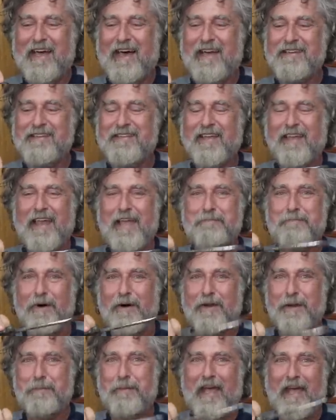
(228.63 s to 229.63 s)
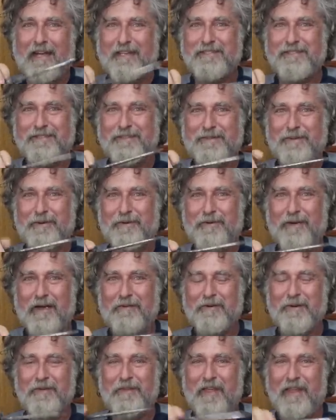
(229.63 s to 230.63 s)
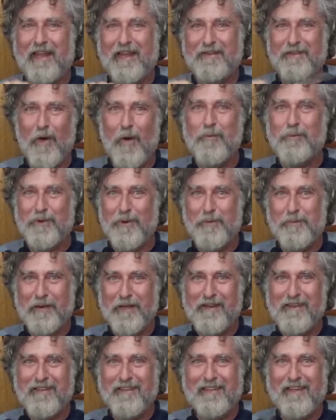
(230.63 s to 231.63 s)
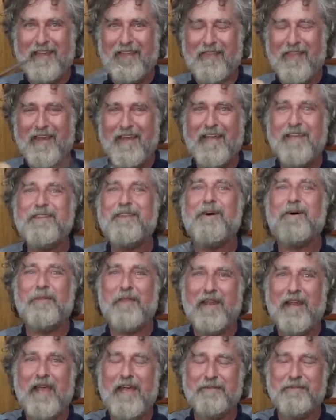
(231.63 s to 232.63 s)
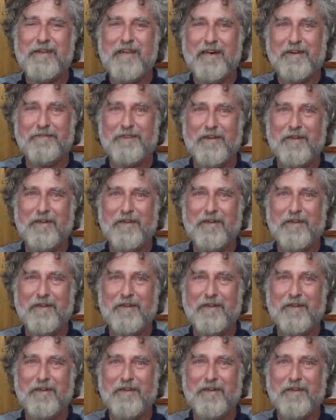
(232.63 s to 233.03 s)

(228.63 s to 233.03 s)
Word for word: until I bought a package of screwdrivers that I don't open and then I know that I have enough.